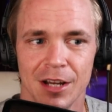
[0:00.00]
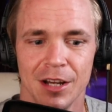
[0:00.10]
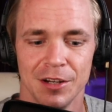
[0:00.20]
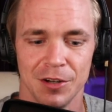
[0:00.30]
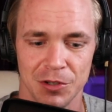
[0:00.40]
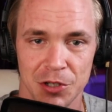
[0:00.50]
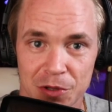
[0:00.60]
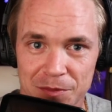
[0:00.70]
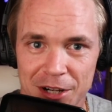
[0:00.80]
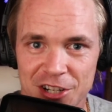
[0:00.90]
Don't do
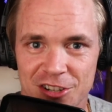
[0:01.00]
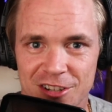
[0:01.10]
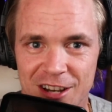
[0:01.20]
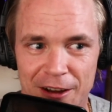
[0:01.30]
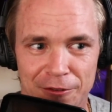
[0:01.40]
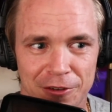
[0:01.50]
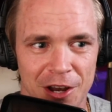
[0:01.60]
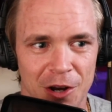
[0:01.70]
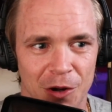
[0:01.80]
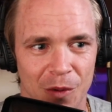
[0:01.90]
as much stuff
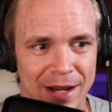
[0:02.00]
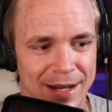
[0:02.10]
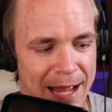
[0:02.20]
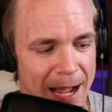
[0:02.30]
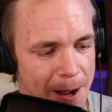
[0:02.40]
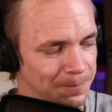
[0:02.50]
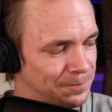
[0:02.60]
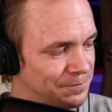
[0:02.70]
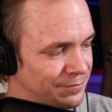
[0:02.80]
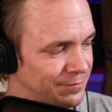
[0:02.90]
right now.
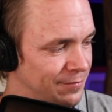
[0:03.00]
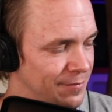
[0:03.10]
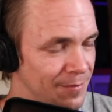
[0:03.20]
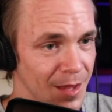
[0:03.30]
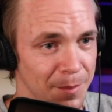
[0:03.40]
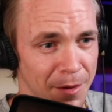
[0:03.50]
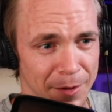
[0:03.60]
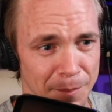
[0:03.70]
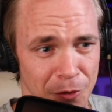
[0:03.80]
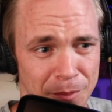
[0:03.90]
I bought a
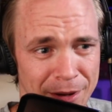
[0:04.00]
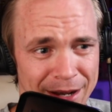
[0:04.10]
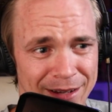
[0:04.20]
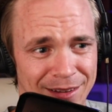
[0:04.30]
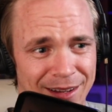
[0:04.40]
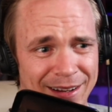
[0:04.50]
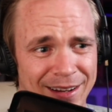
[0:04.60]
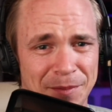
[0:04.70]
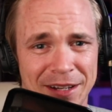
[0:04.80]
motorbike. Like, I'm